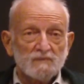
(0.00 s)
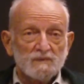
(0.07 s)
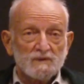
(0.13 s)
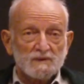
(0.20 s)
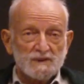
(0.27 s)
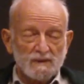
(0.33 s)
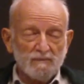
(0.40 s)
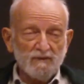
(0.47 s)

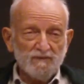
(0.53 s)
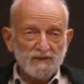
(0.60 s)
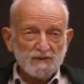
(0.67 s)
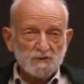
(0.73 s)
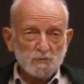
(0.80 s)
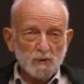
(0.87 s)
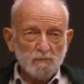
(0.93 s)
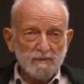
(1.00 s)
Some of
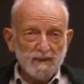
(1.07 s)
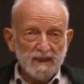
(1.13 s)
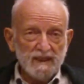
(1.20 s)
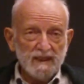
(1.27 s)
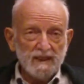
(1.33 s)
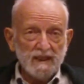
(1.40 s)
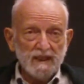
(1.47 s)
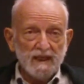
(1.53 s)
this will
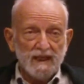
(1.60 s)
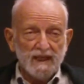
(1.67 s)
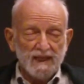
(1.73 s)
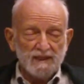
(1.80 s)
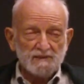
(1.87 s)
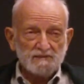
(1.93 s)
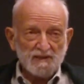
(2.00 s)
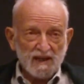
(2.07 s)
be
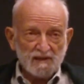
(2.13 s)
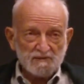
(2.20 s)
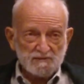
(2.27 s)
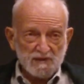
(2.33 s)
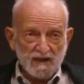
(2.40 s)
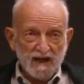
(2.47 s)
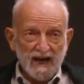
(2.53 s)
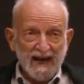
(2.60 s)
insects
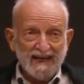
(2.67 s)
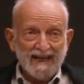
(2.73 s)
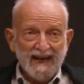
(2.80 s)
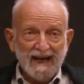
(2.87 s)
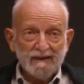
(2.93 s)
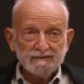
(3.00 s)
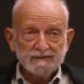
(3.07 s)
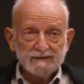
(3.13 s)
that hide
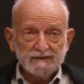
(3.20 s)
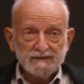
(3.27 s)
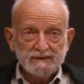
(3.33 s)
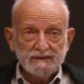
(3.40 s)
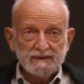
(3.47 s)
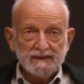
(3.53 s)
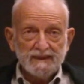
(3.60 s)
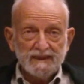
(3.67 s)
out
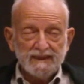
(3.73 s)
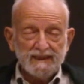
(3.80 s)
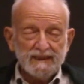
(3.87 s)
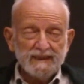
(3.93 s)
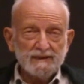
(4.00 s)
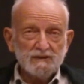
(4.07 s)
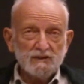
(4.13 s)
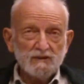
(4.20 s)

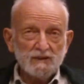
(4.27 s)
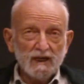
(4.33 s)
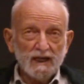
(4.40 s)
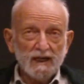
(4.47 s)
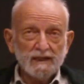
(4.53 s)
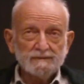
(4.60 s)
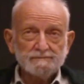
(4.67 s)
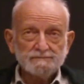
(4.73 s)
in
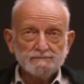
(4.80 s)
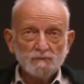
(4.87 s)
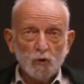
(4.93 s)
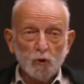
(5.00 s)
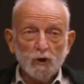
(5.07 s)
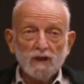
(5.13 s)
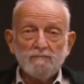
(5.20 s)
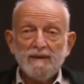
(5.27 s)

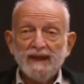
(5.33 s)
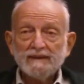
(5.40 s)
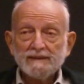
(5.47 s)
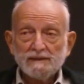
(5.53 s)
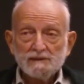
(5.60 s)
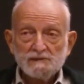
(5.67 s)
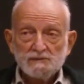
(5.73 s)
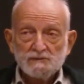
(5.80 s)

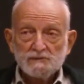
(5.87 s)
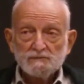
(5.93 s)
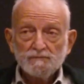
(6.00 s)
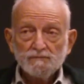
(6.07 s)
ornamentals.